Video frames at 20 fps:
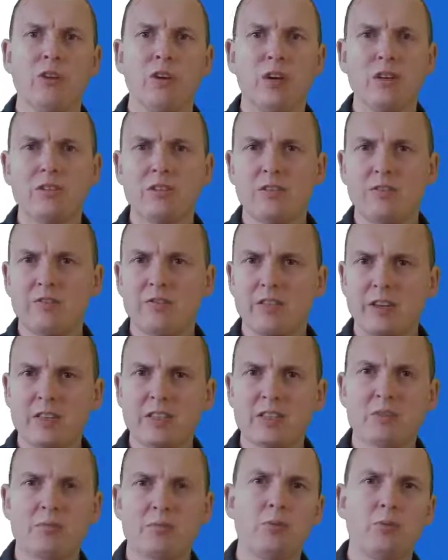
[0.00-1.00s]
as a
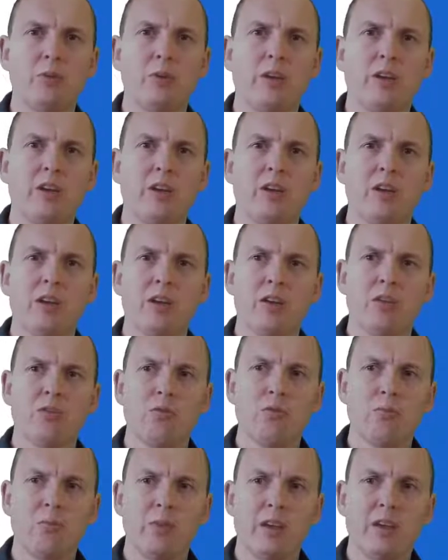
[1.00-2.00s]
flexible way
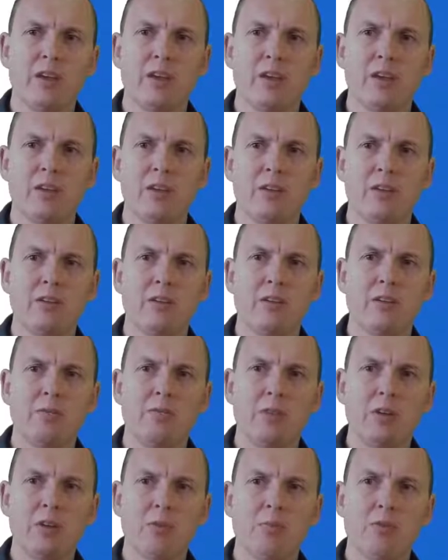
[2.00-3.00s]
to make
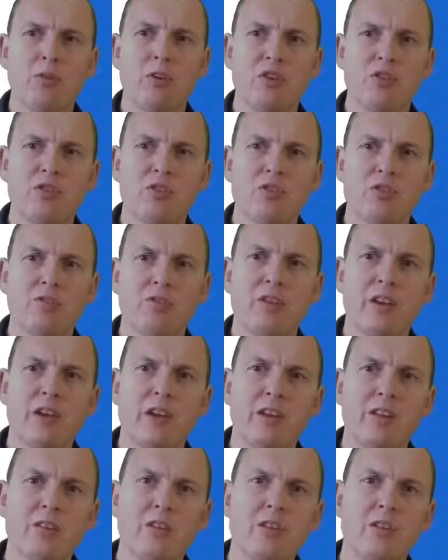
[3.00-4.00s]
manipulations of
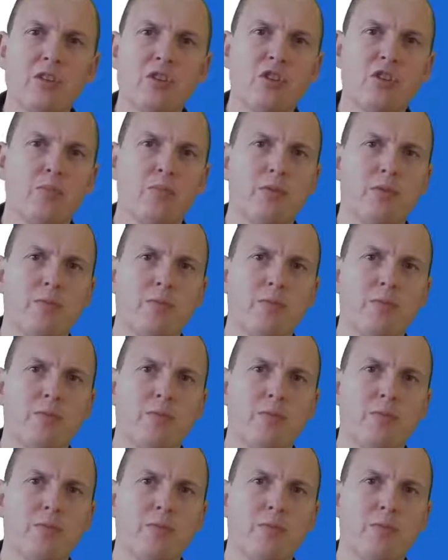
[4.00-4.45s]
light on a chip.